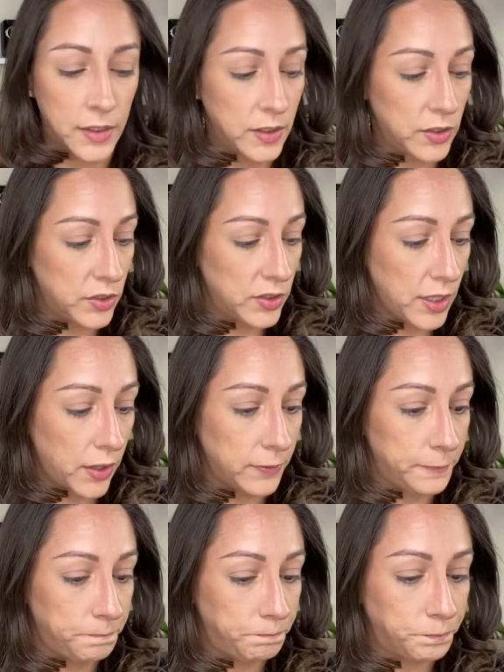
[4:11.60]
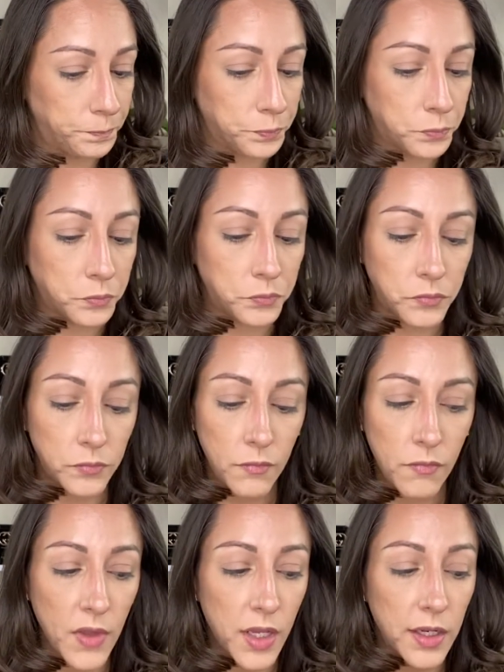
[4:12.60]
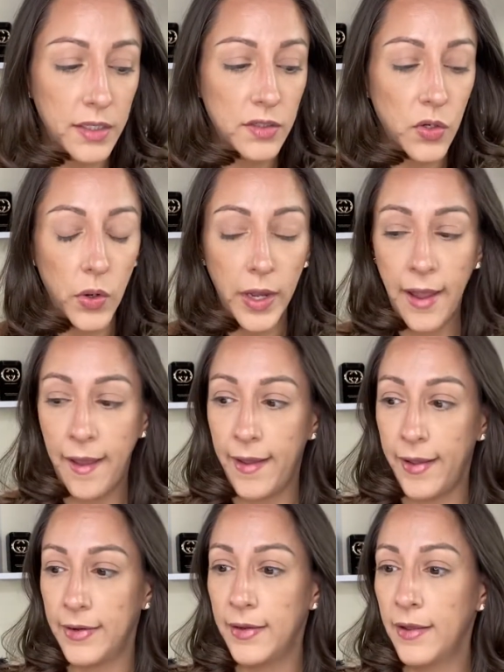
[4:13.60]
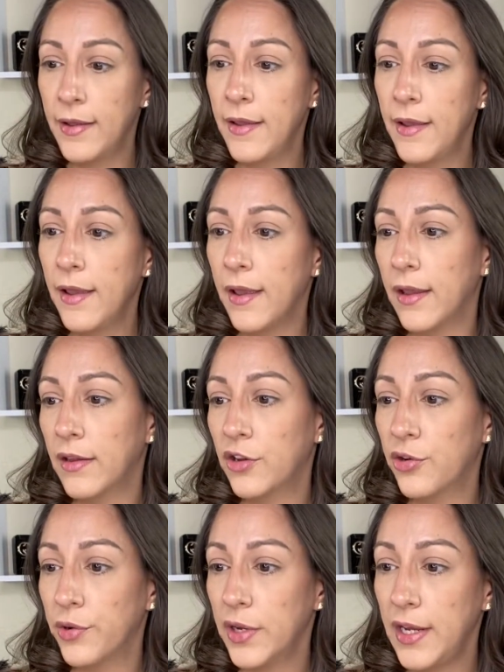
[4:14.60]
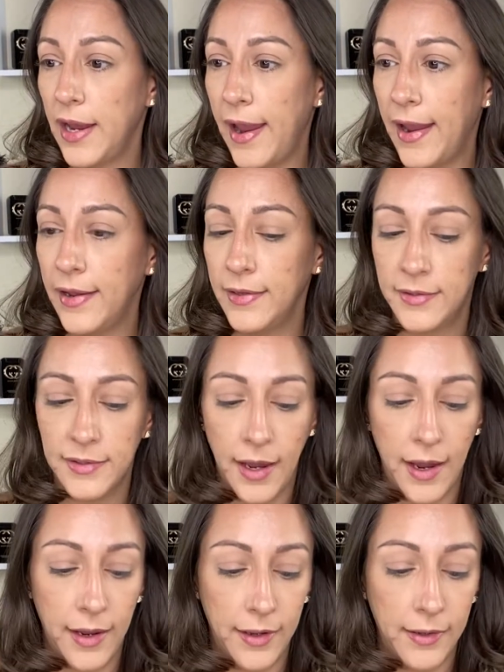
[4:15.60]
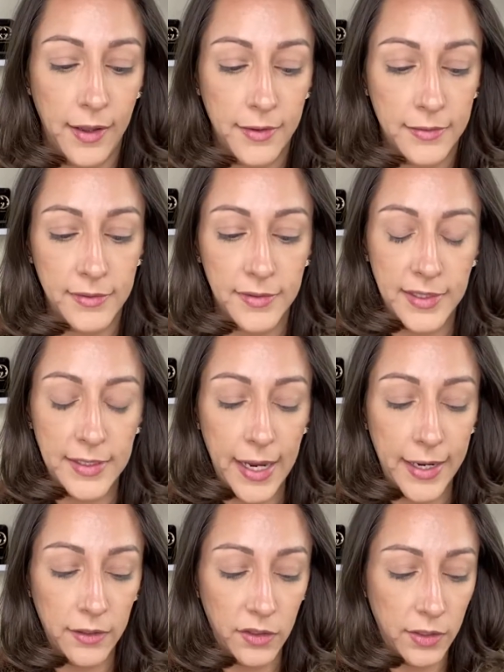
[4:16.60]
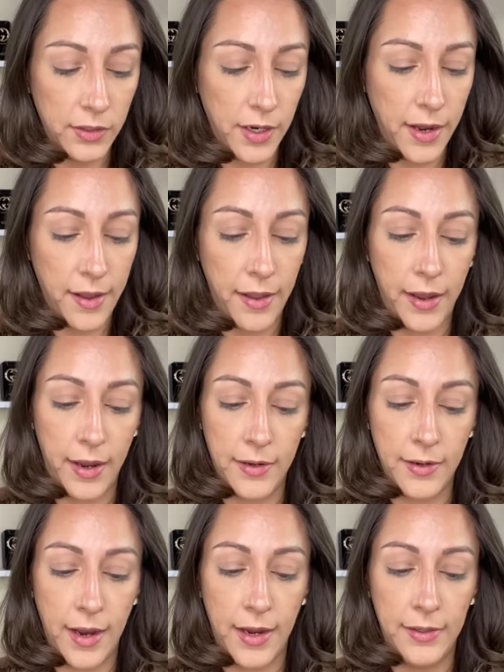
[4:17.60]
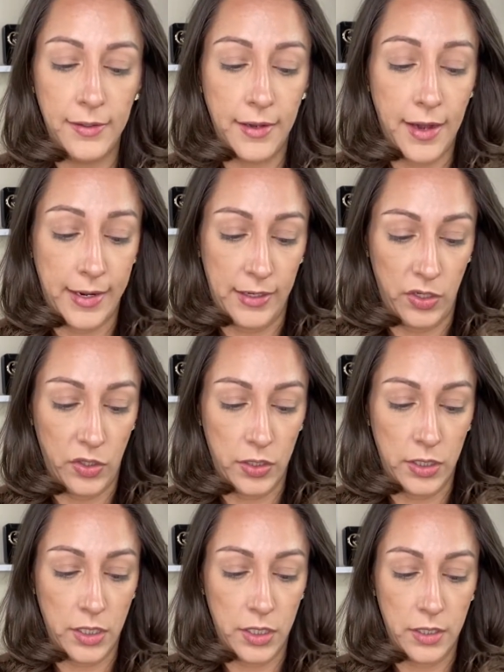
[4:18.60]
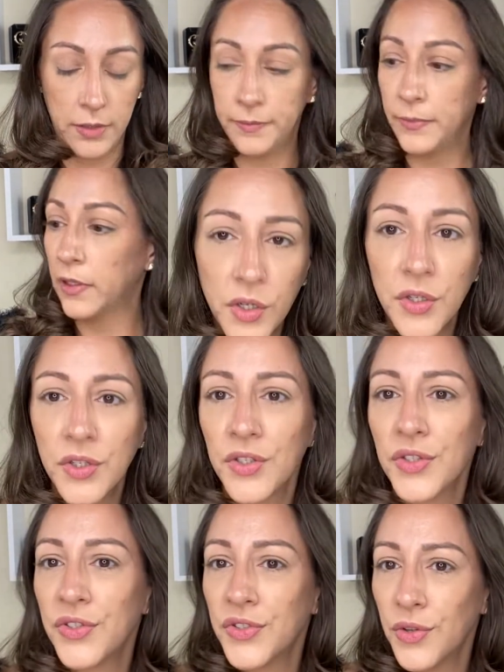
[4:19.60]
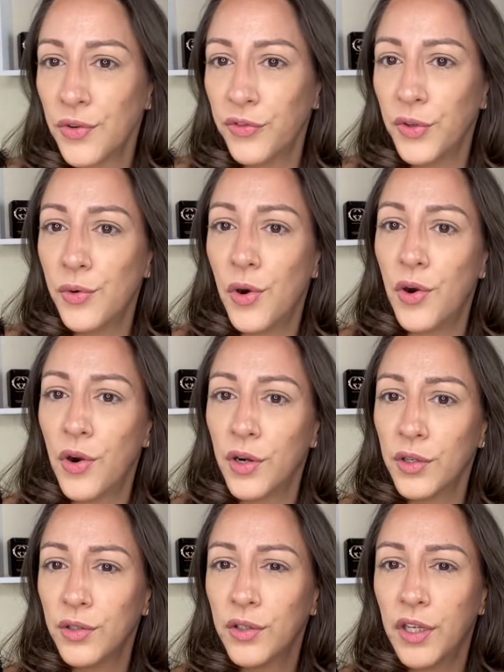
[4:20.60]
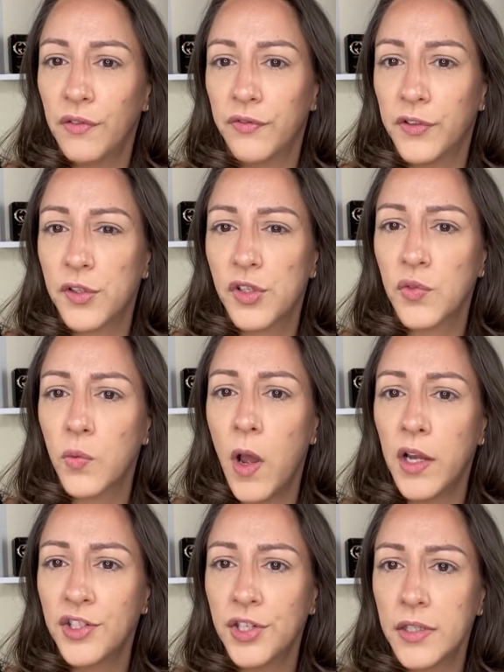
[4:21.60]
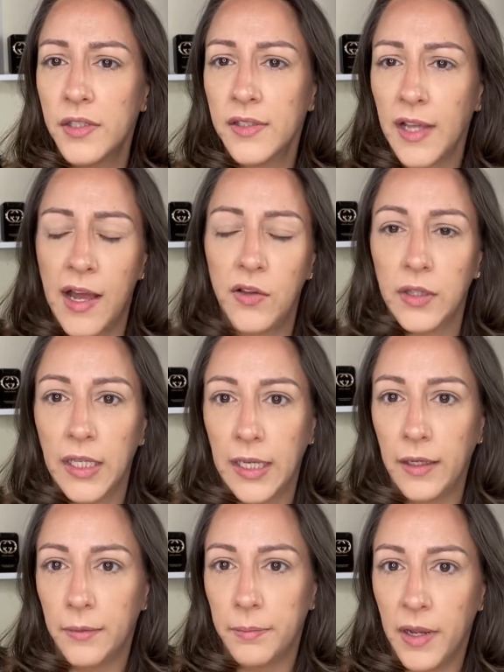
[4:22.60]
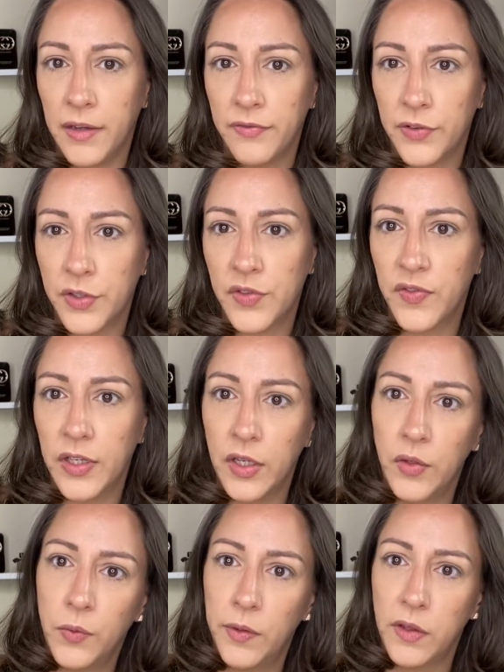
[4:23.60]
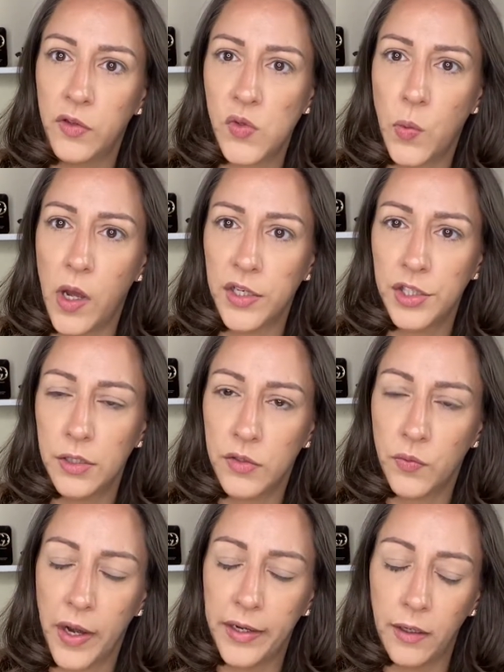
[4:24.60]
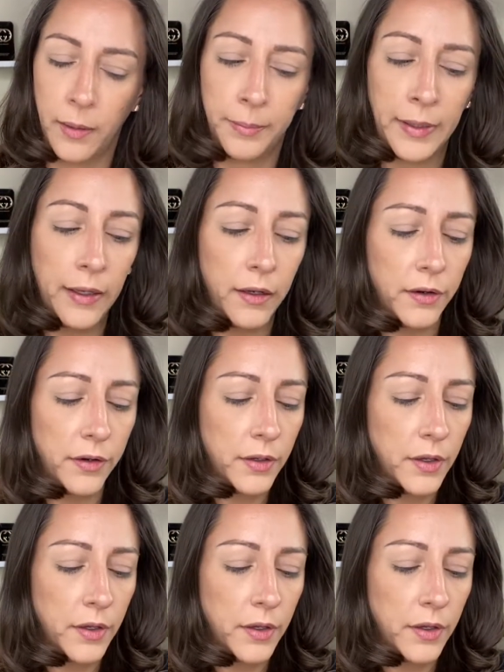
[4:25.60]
So let's go ahead and create a day look and a night look. So if you are looking for swatches, I'll link my first video with the swatches right up here.